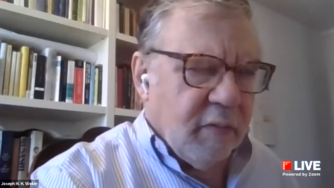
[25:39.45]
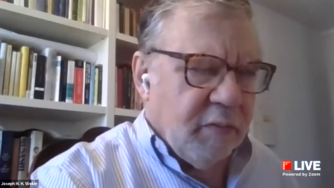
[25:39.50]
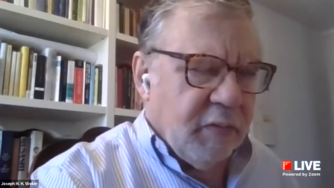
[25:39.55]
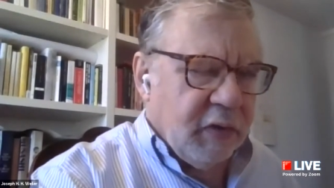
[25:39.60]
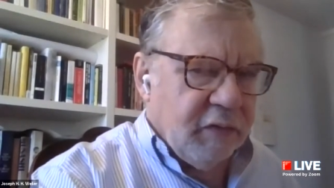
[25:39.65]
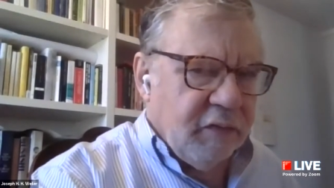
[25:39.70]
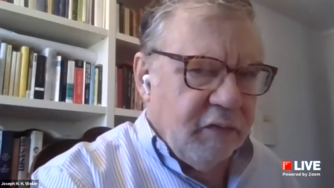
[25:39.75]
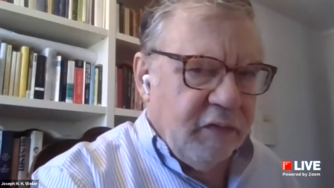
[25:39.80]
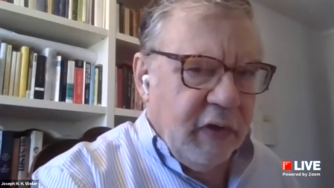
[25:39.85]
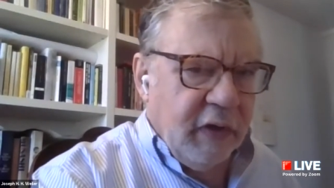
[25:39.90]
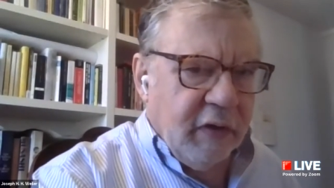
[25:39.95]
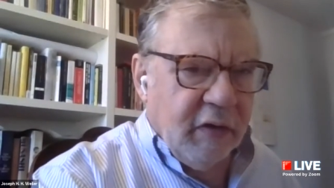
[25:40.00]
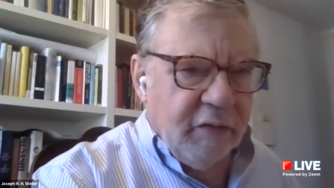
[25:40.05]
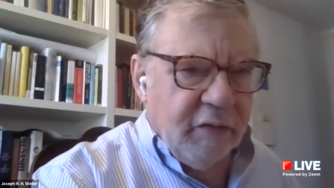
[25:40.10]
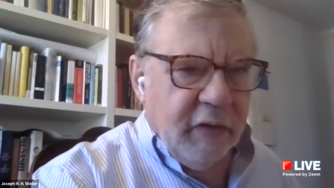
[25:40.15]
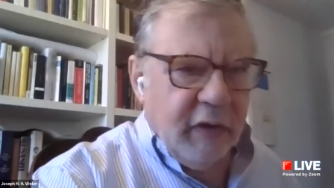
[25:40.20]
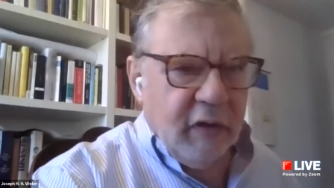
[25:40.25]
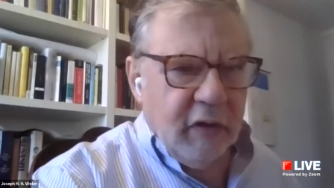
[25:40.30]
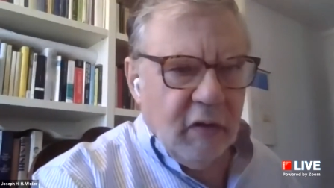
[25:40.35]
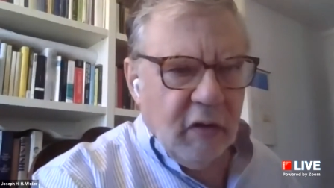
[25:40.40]
But
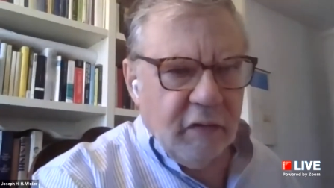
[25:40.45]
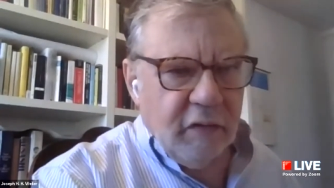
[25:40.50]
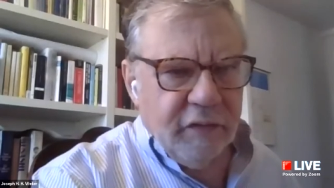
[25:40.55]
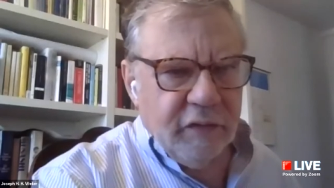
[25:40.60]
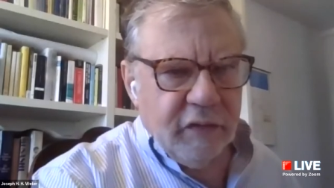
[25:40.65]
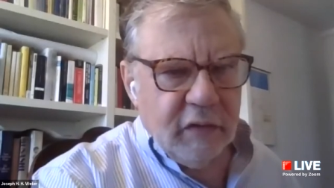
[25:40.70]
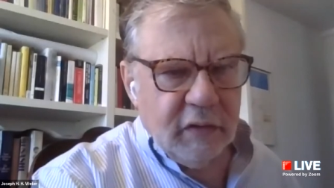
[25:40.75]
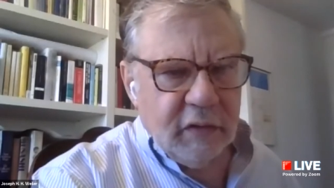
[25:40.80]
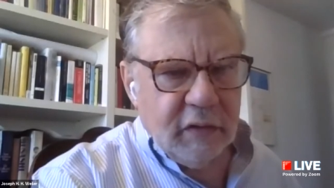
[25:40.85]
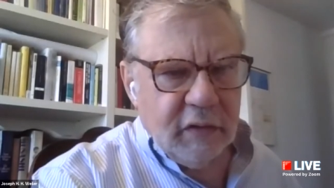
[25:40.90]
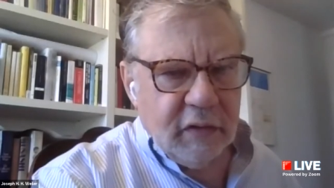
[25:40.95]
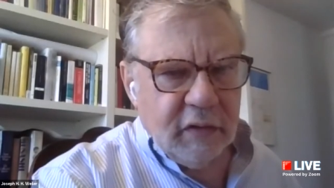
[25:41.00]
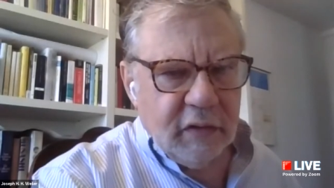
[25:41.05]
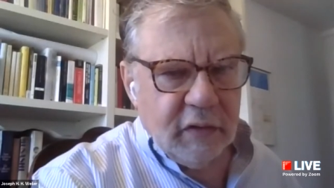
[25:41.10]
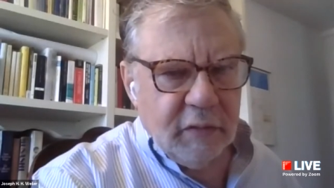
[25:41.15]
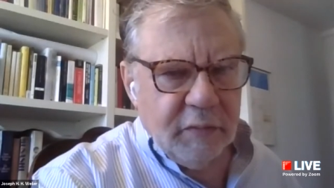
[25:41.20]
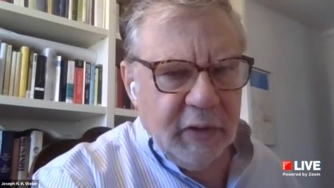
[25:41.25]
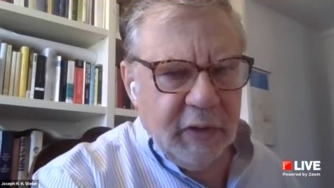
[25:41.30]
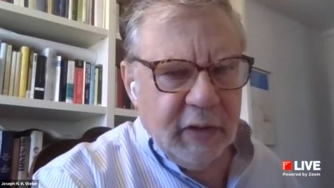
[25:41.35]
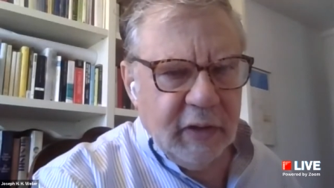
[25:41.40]
very, very often,
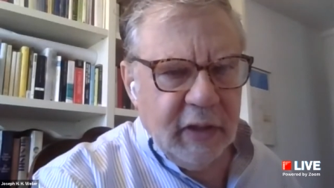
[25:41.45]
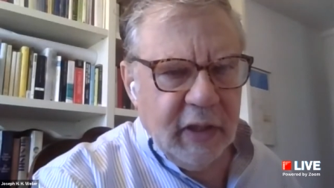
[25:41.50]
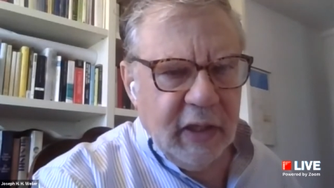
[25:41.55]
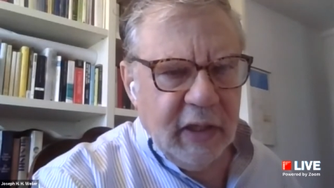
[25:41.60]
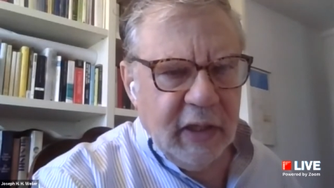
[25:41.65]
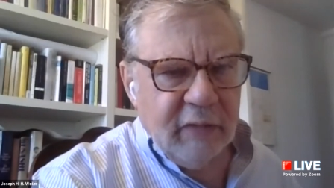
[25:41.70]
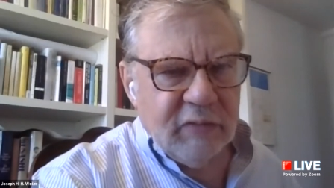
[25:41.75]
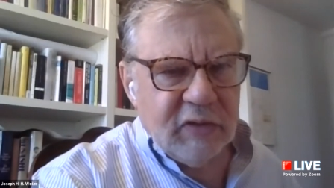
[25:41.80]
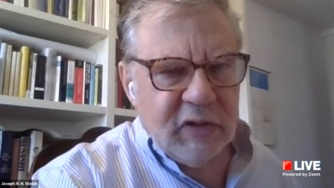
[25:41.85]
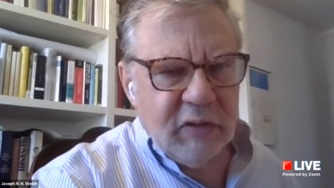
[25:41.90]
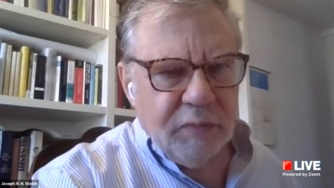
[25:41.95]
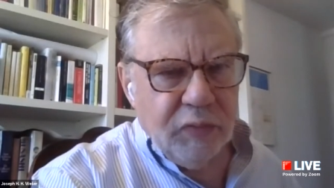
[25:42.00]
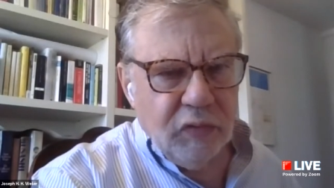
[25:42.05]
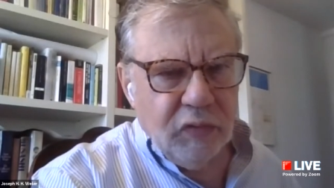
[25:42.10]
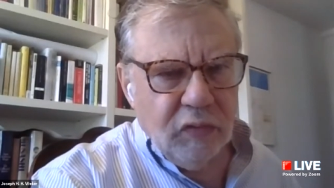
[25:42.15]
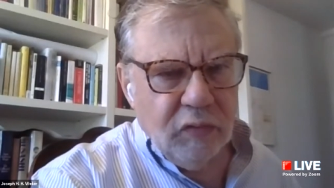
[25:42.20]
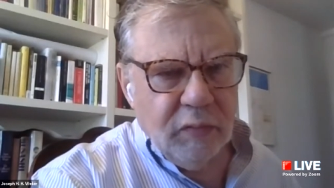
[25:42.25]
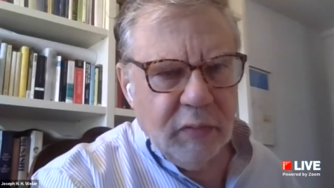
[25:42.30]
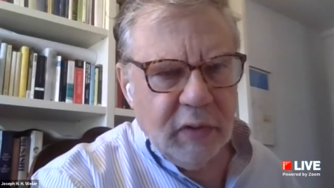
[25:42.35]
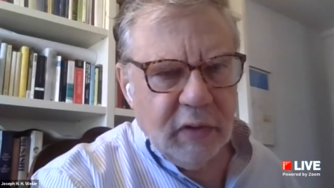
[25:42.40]
the big names, the
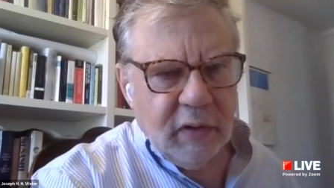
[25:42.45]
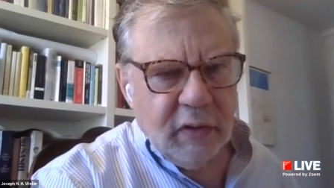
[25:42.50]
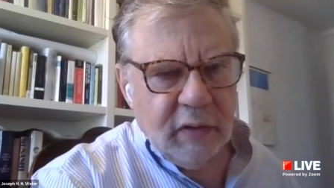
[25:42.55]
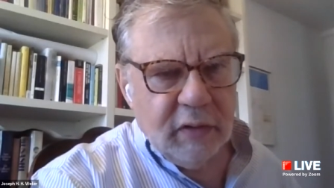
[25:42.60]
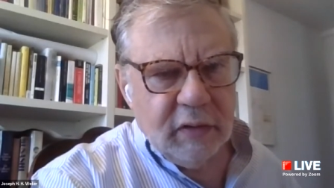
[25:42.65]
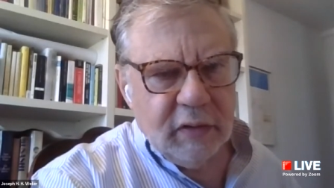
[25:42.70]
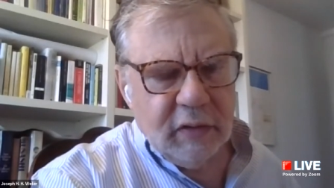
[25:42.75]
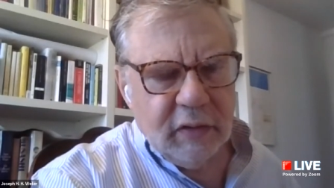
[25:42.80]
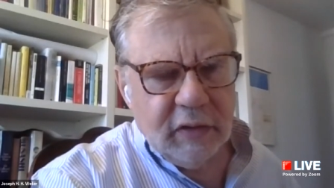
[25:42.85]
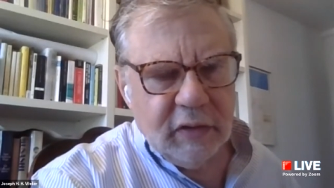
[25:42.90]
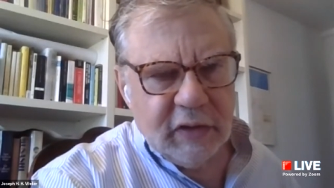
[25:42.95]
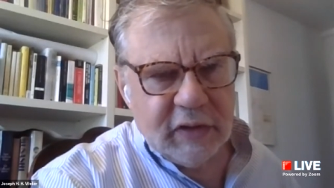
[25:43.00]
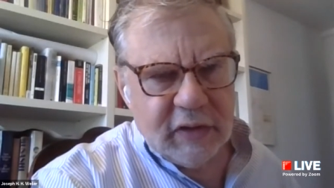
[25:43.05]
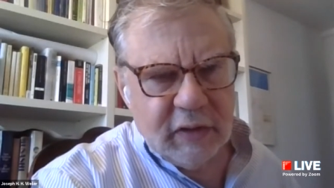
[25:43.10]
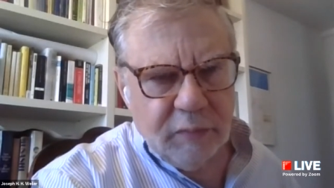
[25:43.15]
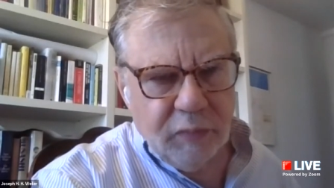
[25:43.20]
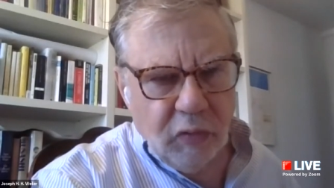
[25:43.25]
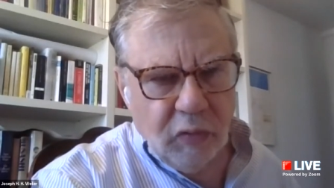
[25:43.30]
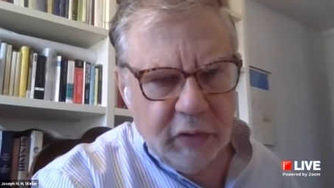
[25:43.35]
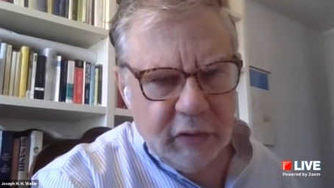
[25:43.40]
pooh-bahs,
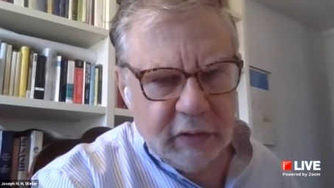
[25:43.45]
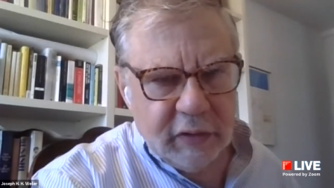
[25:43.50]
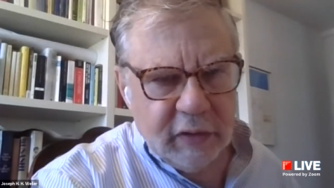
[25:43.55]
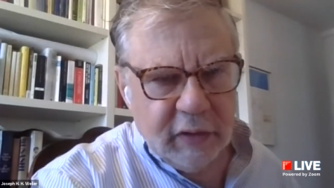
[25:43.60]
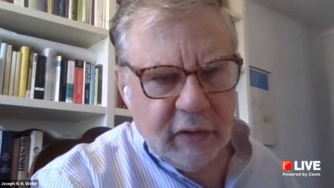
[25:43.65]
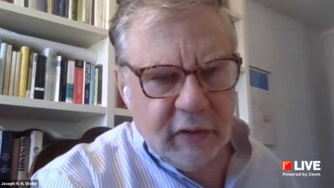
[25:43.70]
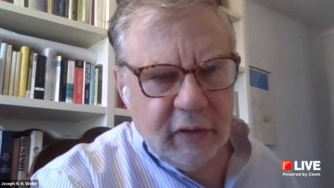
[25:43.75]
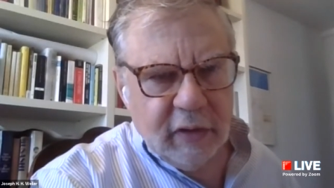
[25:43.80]
disappoint.